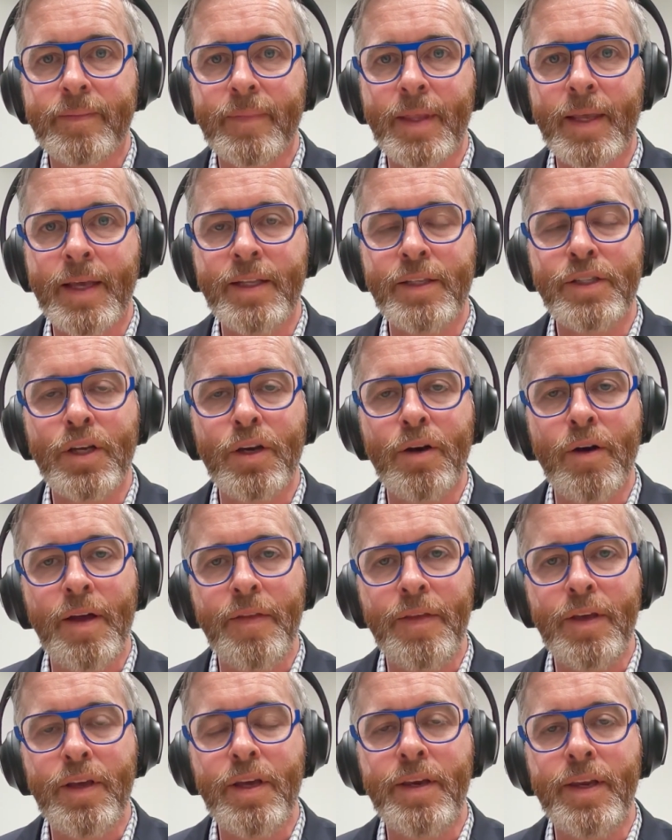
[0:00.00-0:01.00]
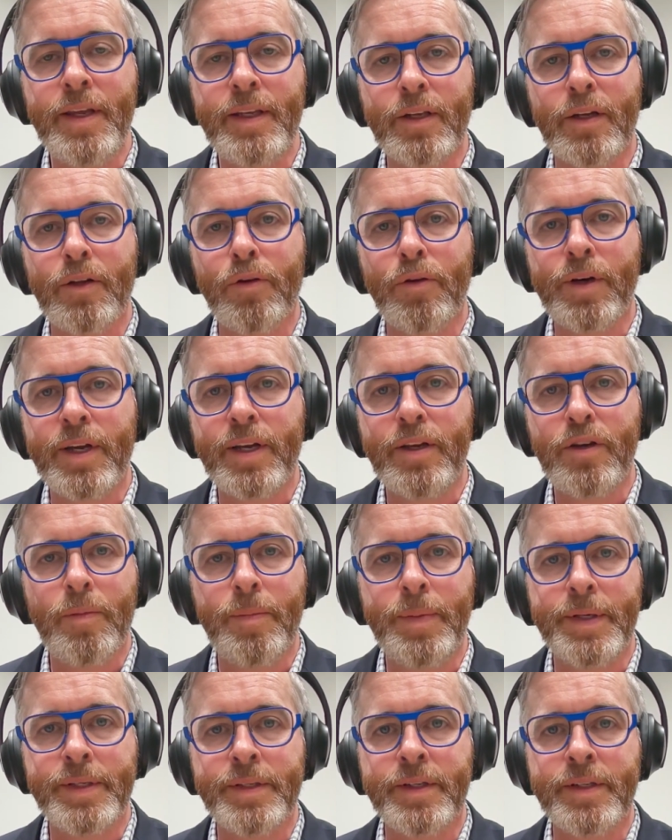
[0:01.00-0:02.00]
And so I think you need to look in your
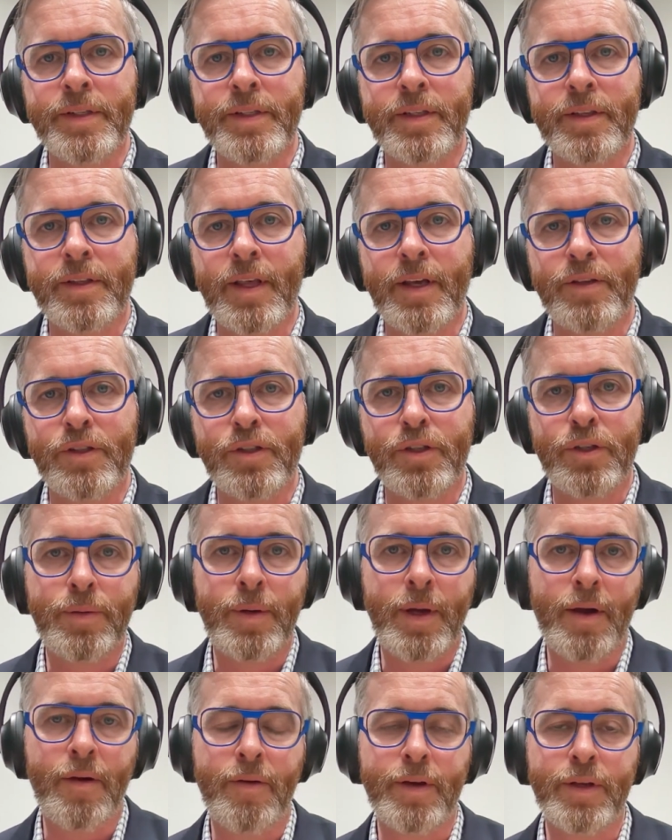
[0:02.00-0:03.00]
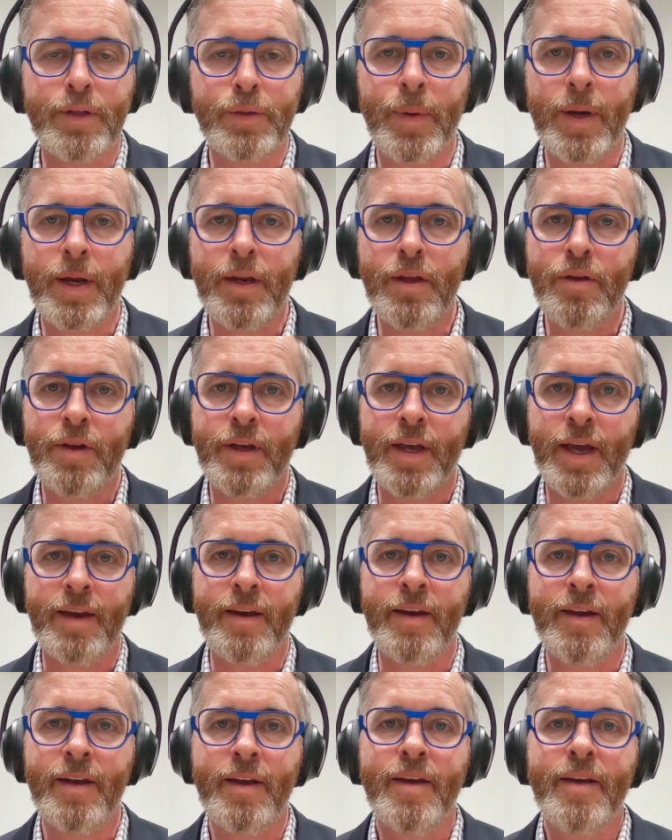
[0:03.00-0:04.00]
business at those two areas. Where do you get
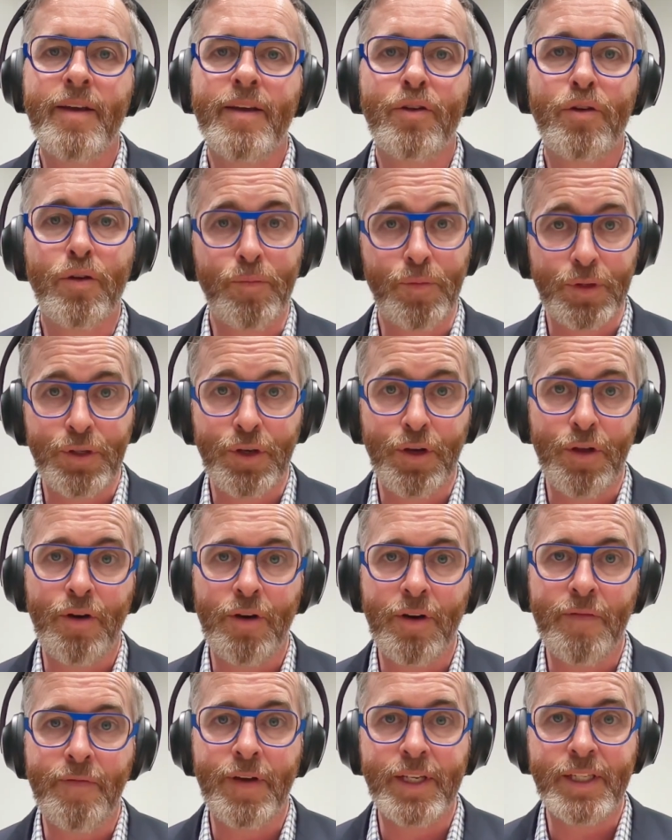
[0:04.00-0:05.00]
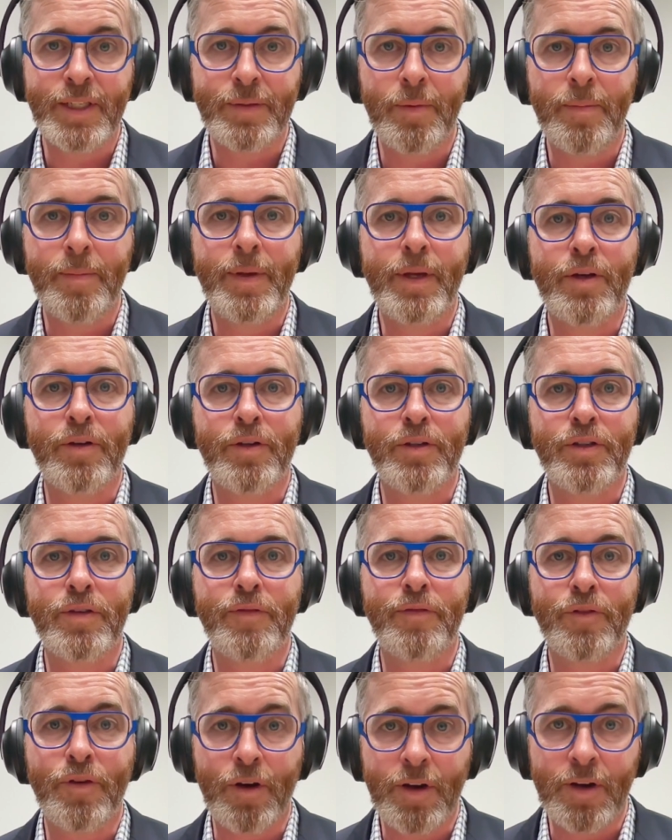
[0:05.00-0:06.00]
good return on investment because
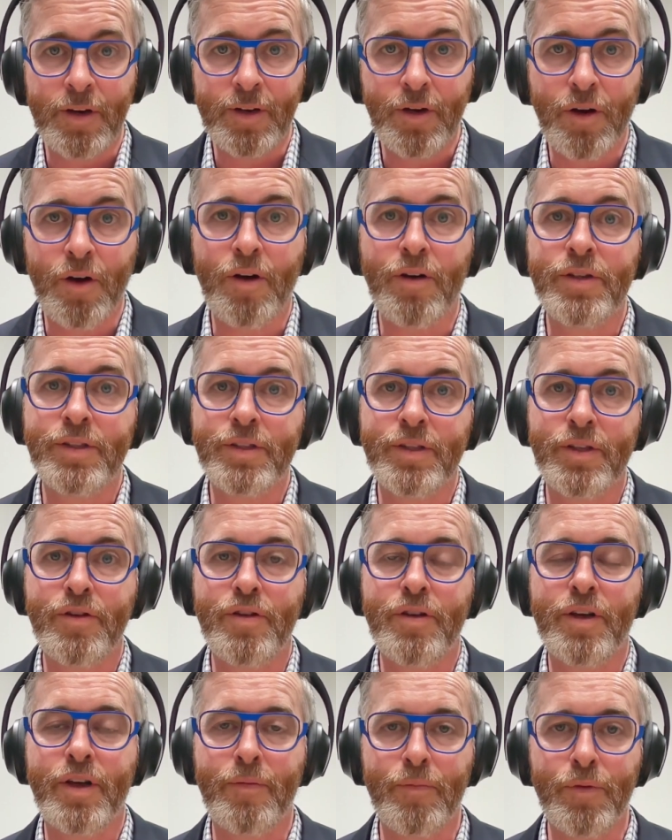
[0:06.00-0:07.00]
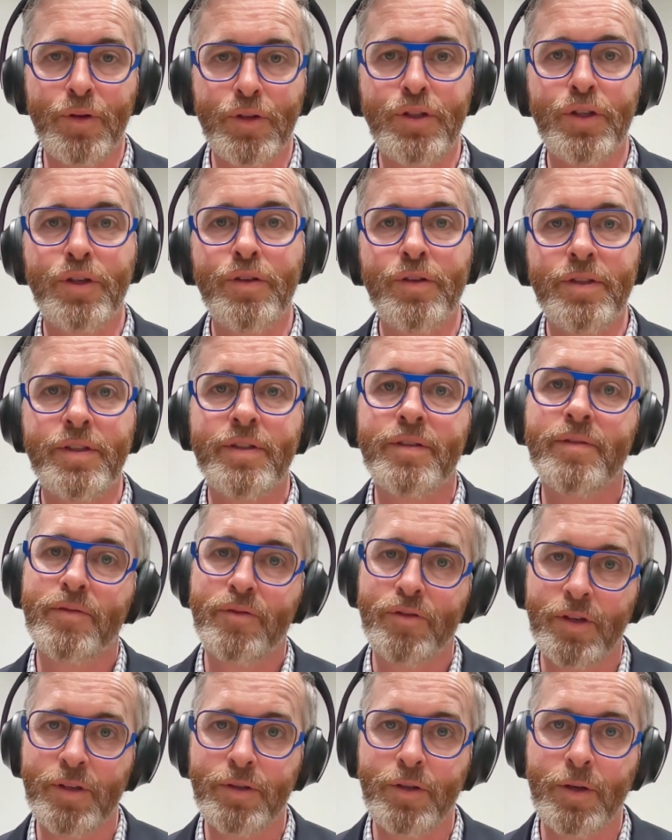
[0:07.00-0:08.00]
you've got a cost that you can reduce,
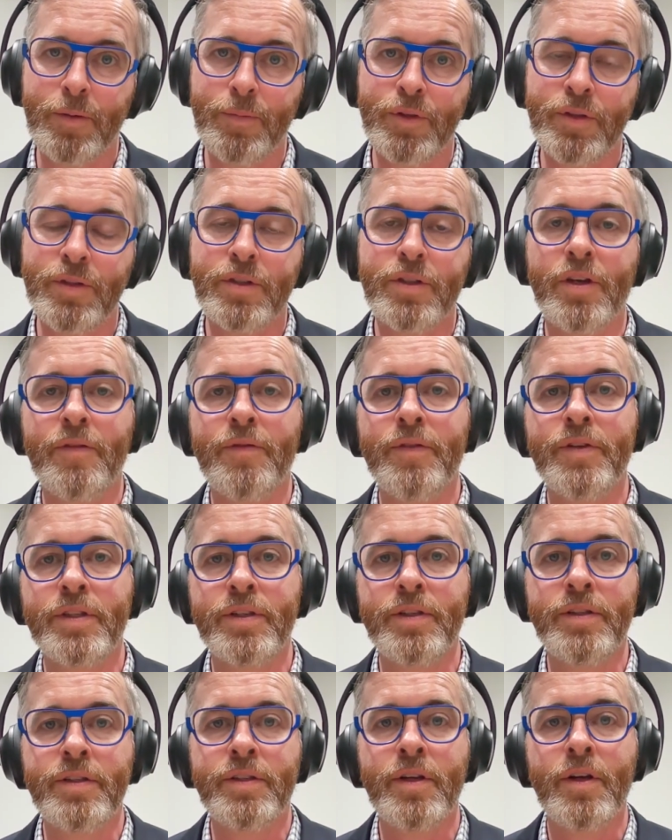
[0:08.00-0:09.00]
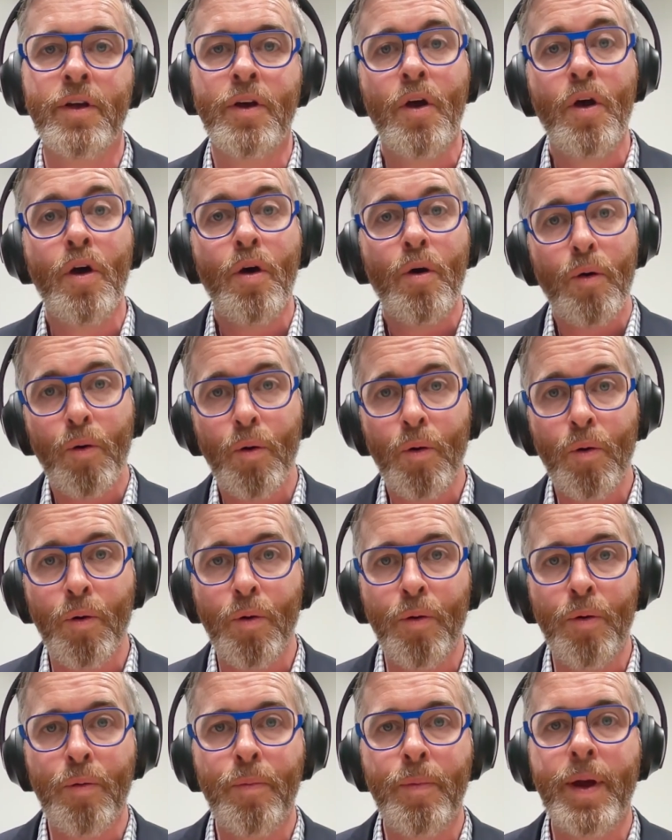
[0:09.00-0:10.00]
transcription services,
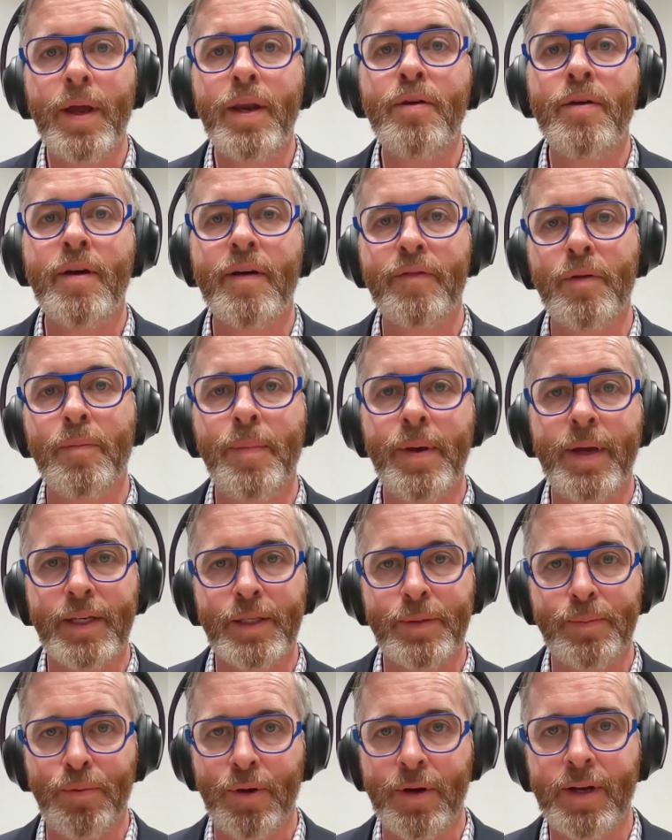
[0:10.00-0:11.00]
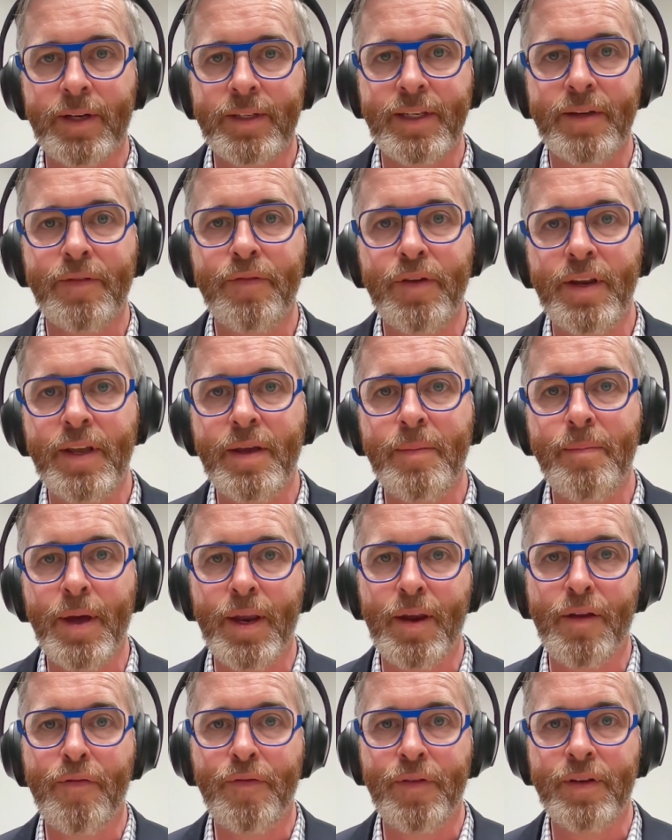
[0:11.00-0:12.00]
or where do you have the biggest productivity
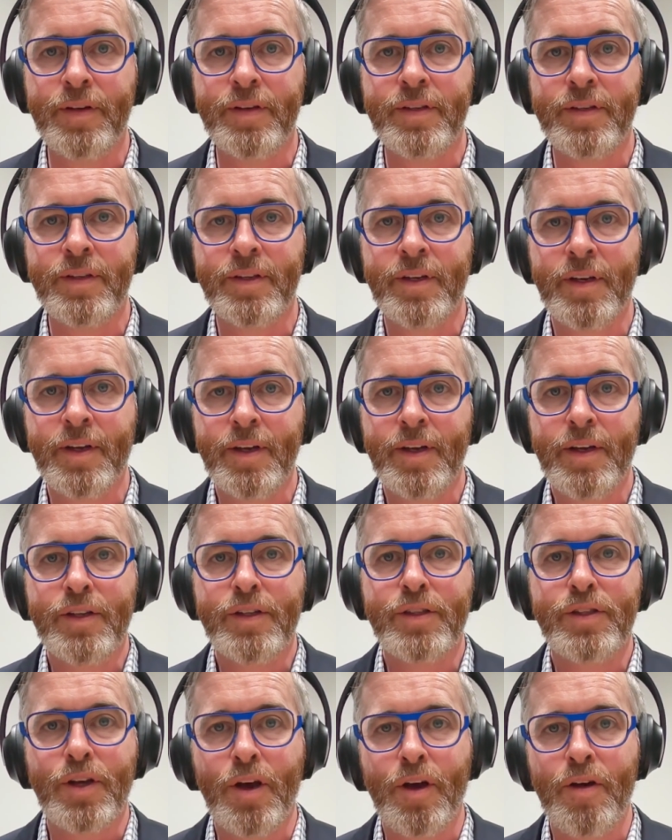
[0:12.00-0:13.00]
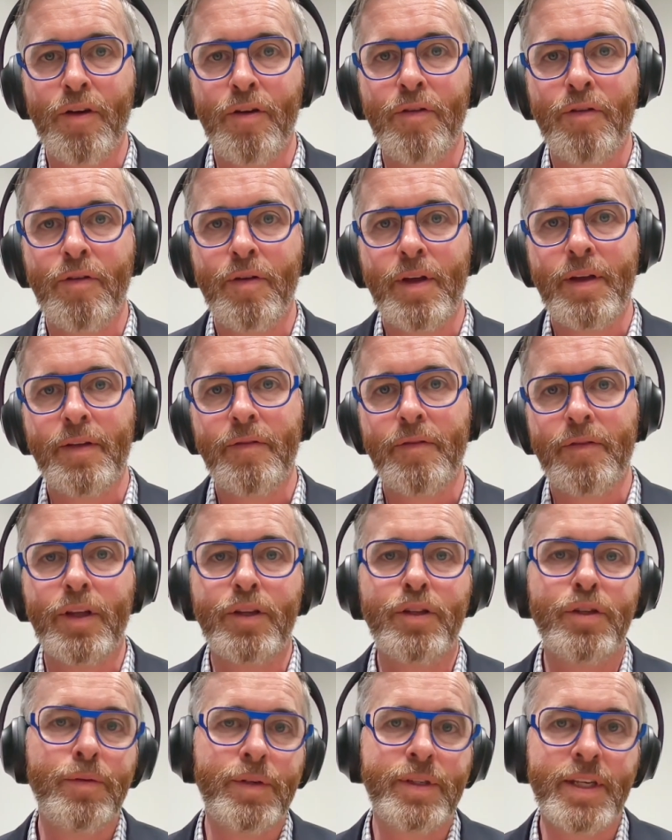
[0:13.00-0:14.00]
benefit? So the
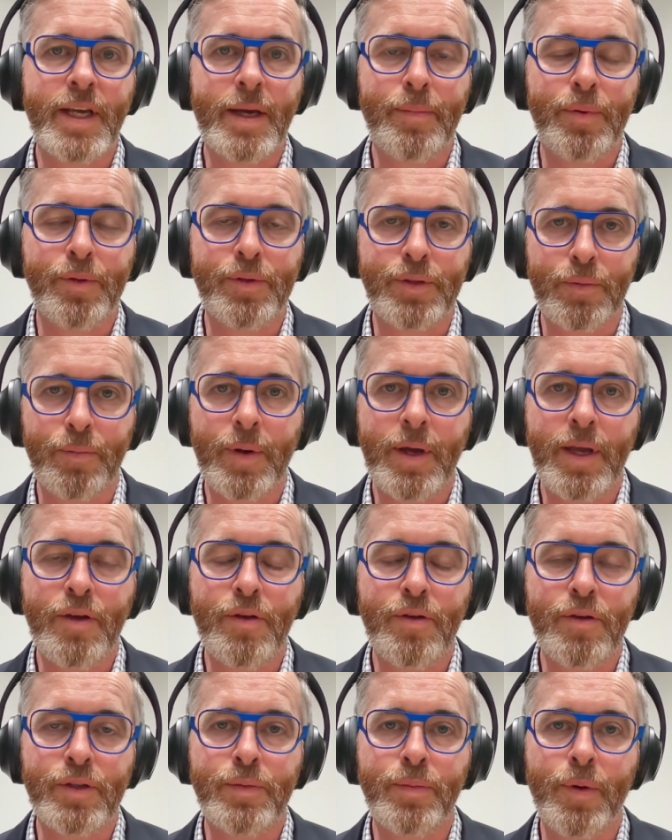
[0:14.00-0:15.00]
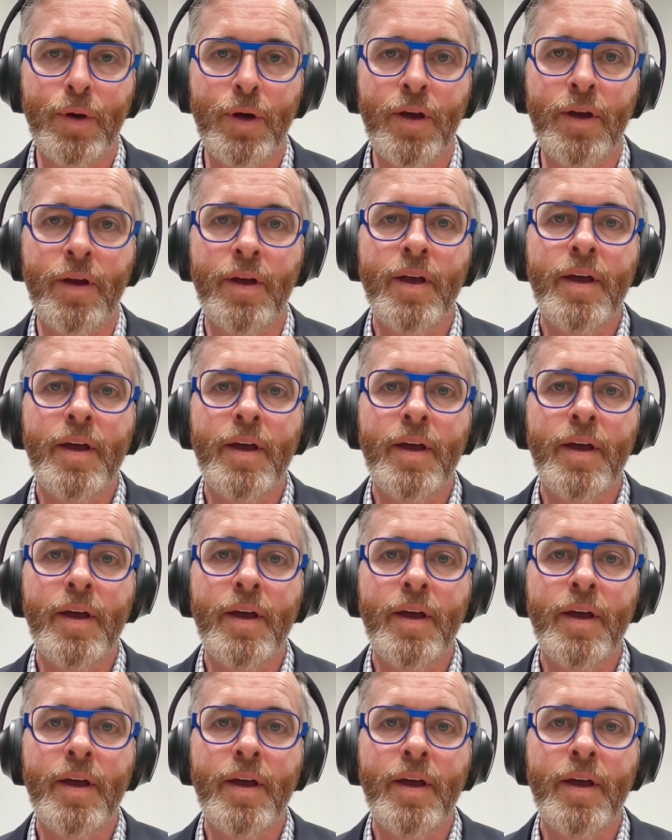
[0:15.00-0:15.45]
two examples that we used were